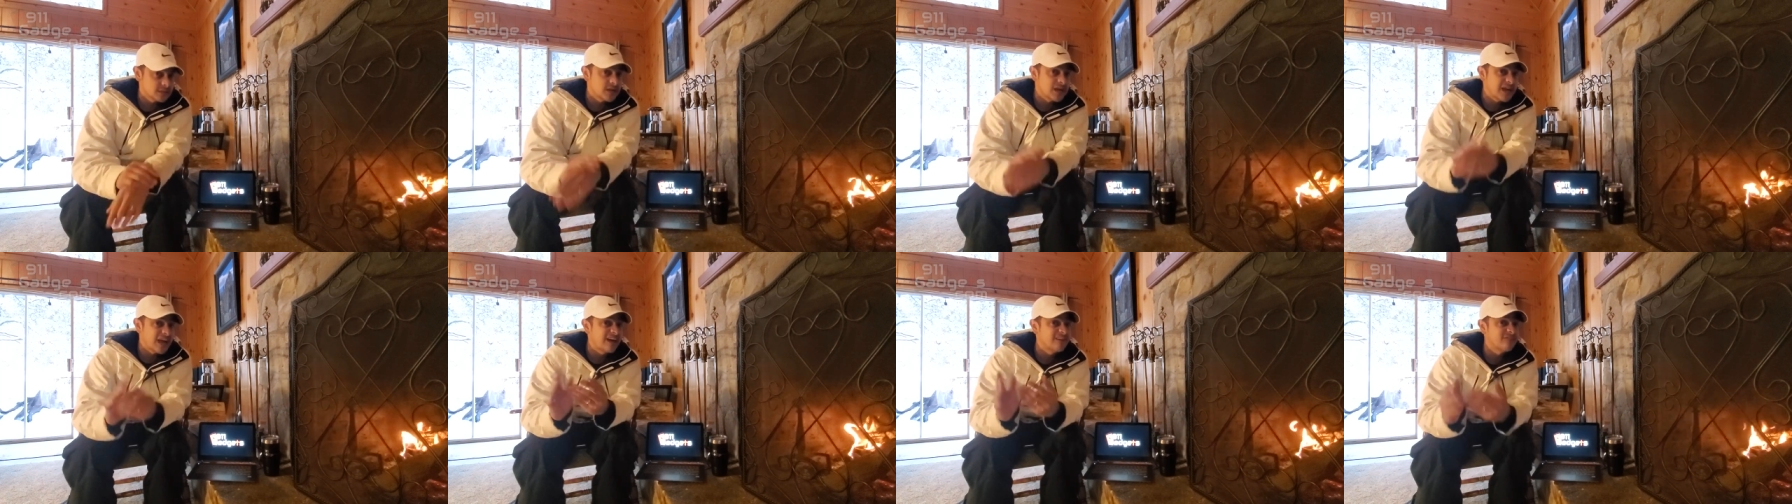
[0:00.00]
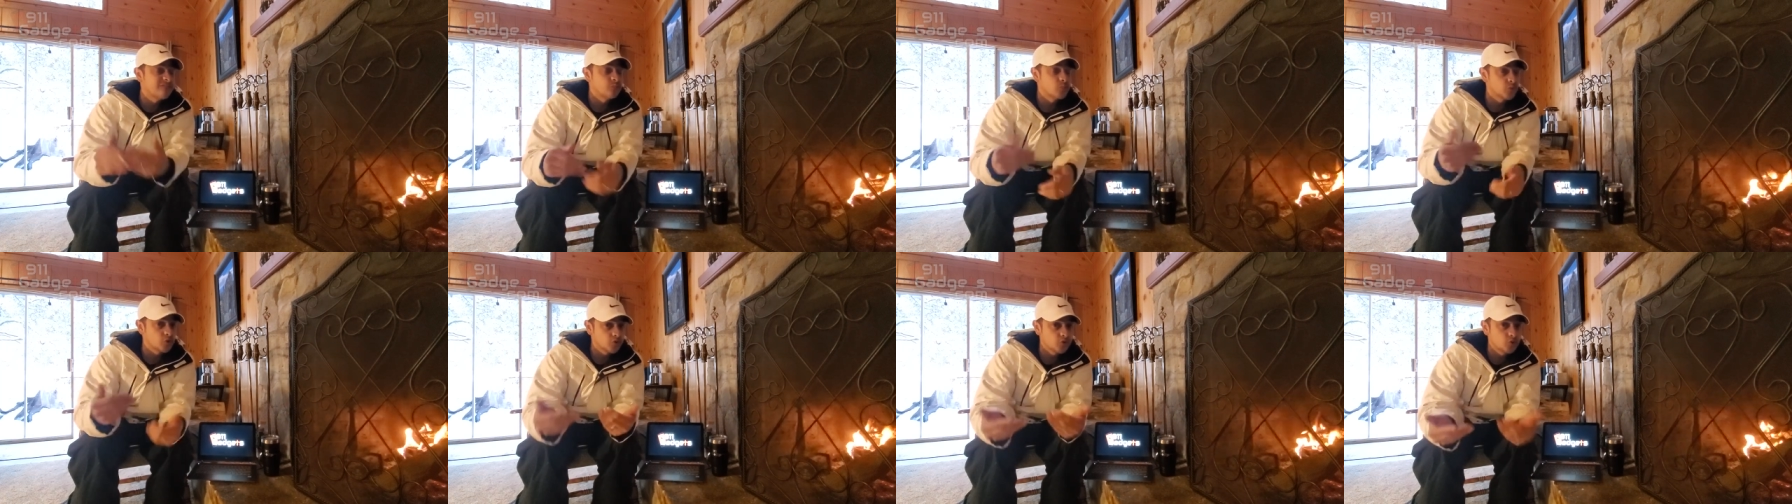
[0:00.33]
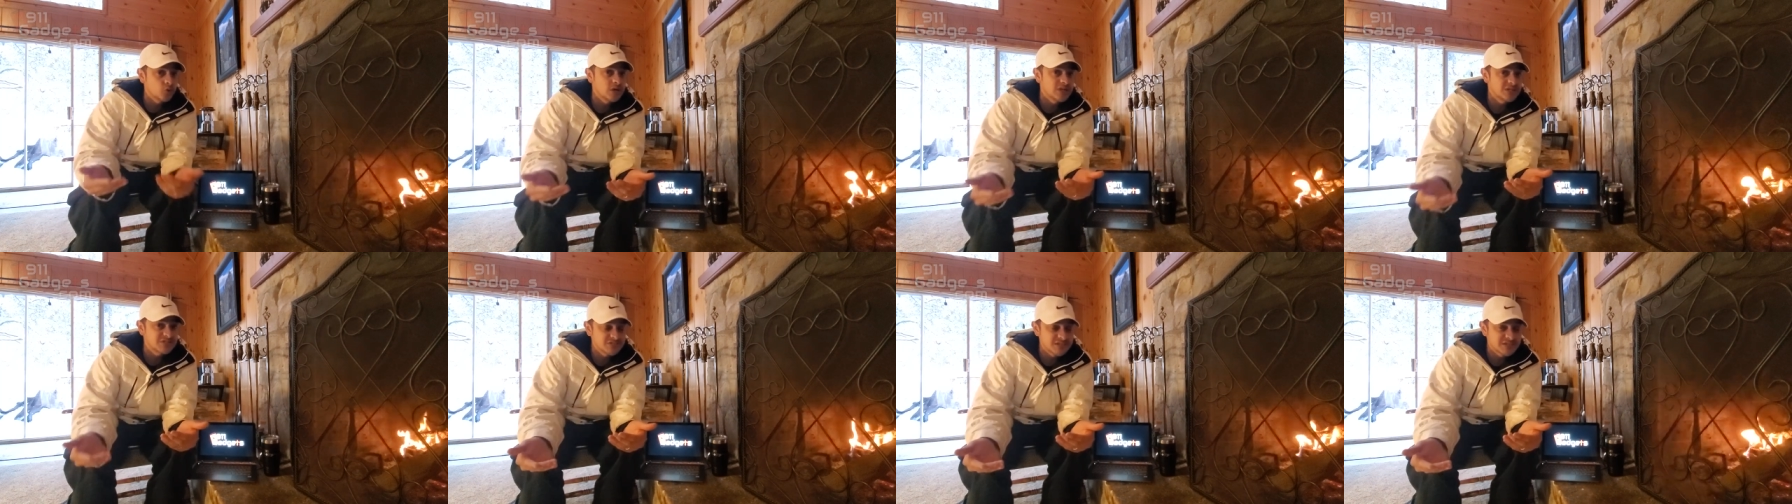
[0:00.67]
have more
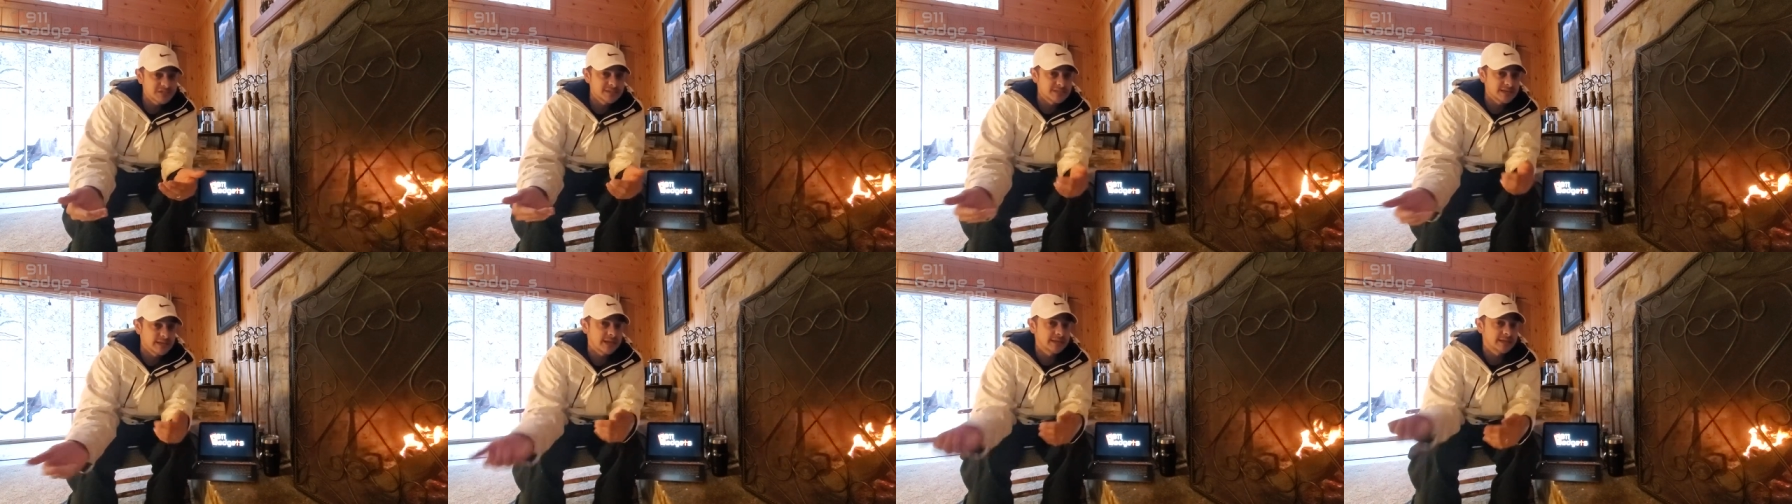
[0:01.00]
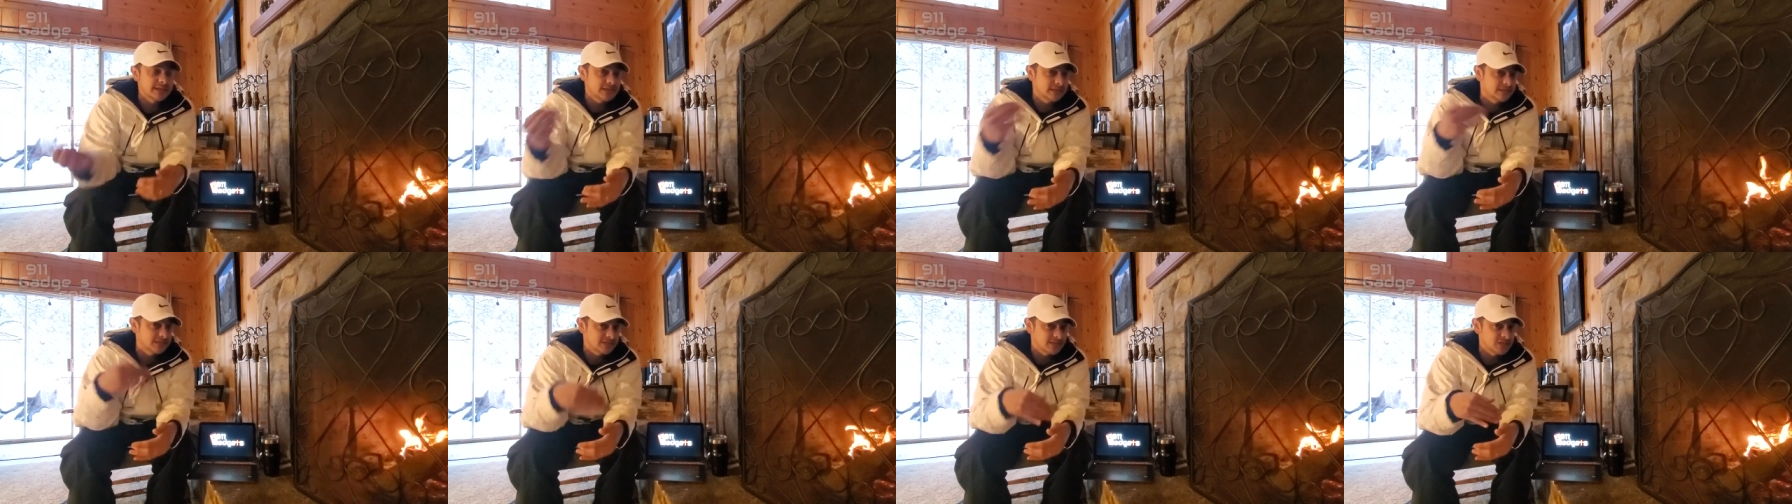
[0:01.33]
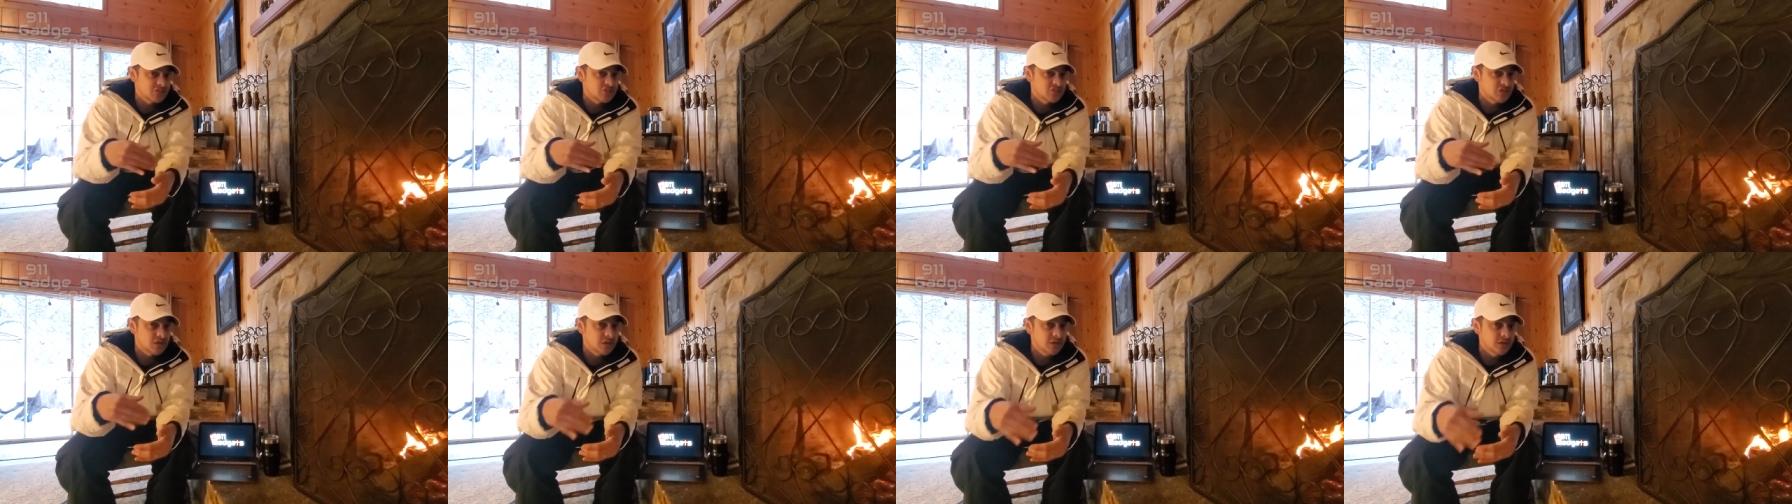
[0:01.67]
questions that I didn't
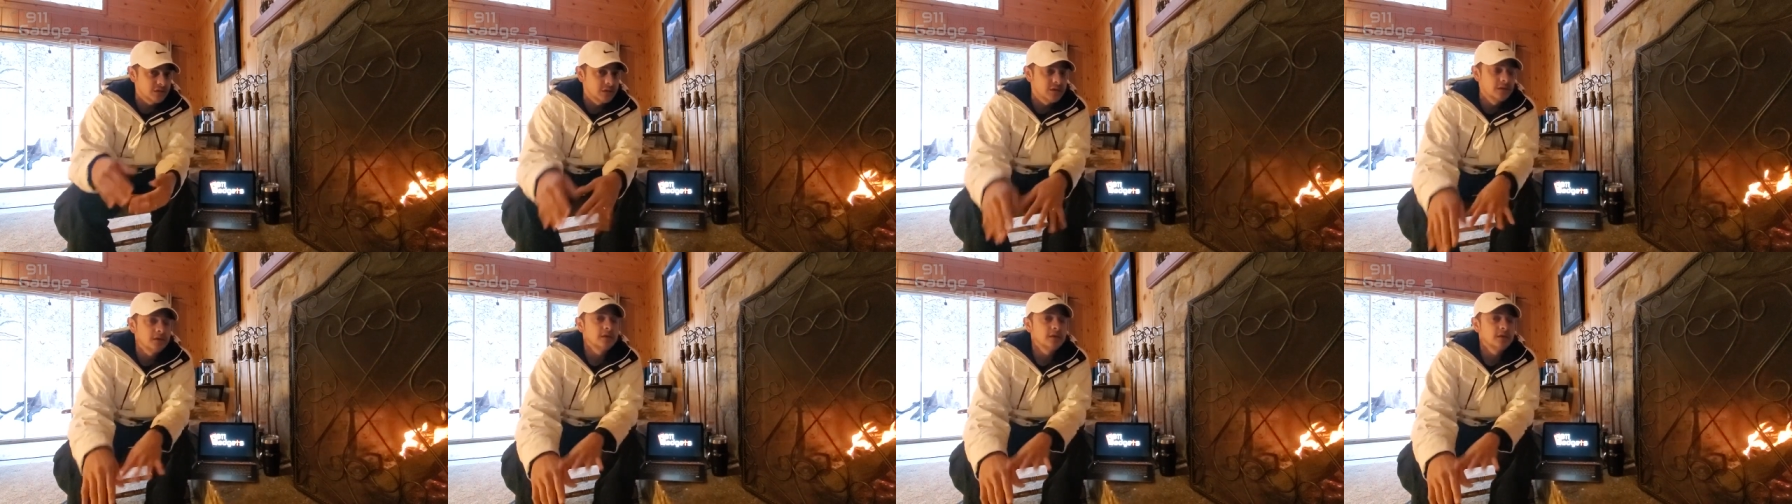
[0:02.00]
touch on.